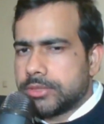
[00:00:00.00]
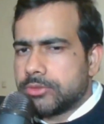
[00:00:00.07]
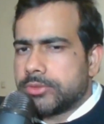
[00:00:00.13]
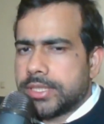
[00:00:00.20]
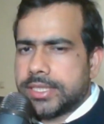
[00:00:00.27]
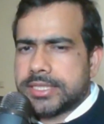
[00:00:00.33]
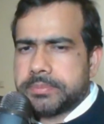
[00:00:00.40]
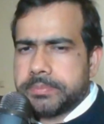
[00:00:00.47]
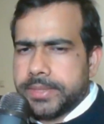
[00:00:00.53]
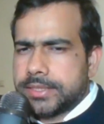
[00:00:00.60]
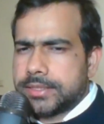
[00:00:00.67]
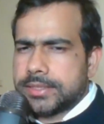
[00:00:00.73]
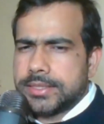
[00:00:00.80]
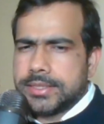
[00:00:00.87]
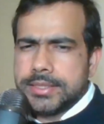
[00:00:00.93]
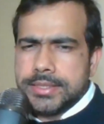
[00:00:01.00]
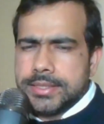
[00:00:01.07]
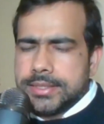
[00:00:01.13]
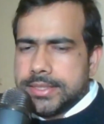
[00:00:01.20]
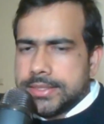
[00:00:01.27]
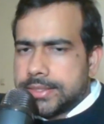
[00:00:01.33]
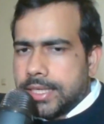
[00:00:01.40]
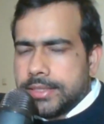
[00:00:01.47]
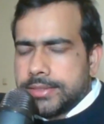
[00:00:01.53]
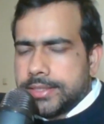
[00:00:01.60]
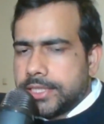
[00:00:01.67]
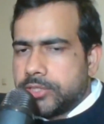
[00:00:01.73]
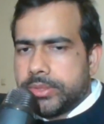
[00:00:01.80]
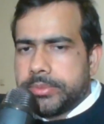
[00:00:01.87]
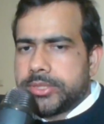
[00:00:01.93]
You can expect salary
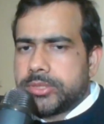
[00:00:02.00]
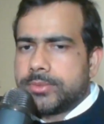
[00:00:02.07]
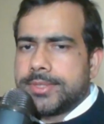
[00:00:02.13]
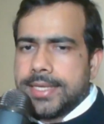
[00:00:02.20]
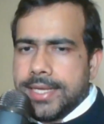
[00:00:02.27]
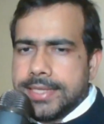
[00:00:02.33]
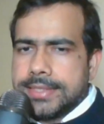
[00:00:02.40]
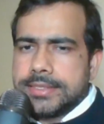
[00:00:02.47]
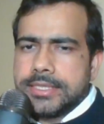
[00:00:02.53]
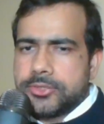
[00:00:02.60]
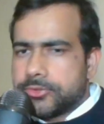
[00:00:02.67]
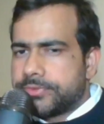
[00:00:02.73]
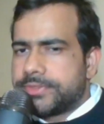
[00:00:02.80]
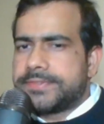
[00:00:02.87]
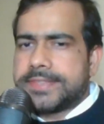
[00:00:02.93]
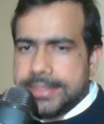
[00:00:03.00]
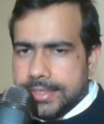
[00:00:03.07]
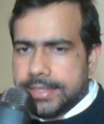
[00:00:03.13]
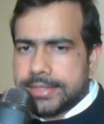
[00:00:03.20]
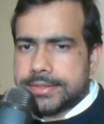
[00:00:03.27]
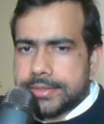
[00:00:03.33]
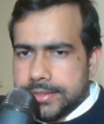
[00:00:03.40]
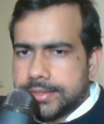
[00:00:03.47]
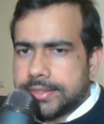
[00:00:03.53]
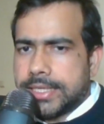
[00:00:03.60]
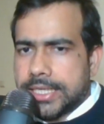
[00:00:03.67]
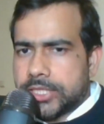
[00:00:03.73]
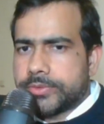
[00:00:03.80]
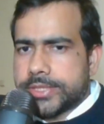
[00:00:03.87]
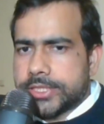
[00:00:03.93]
anywhere between eighteen to fifteen lakhs in
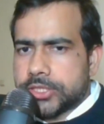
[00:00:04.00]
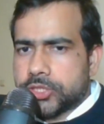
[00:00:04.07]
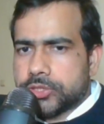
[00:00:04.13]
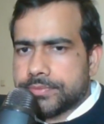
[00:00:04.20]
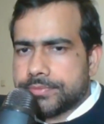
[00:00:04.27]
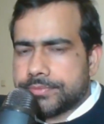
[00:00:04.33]
that range.